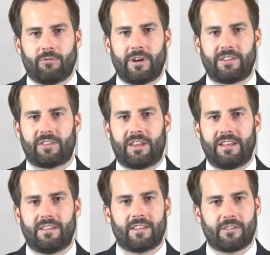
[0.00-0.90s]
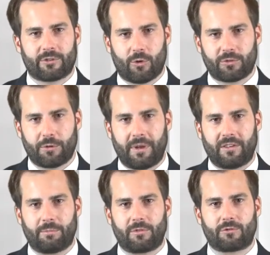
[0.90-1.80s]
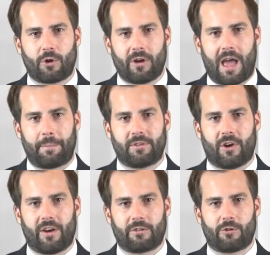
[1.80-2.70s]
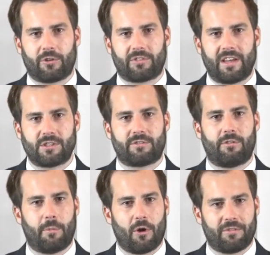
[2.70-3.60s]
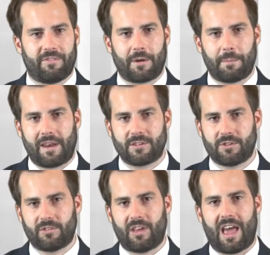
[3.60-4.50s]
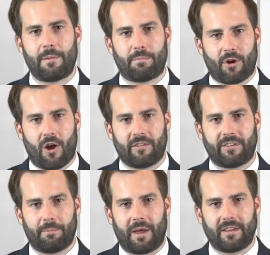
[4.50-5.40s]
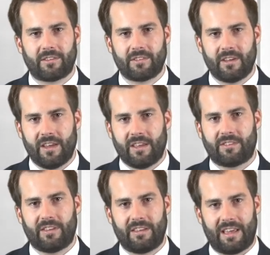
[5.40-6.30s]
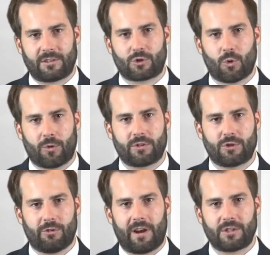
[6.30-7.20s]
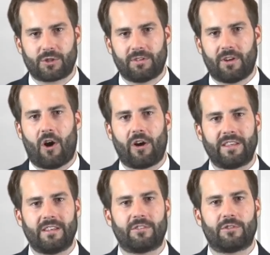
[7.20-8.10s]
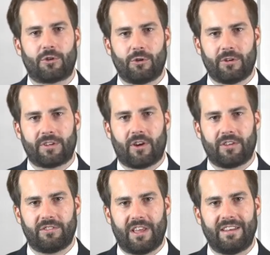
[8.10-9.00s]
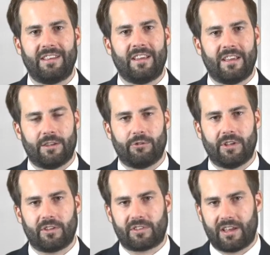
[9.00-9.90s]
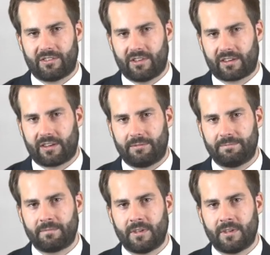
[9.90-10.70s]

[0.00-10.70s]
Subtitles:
Recently, there has also been some strong appetite across Asia from both fund managers and private banks seeking out shorter duration, high-yield securitised debt in the real estate sector.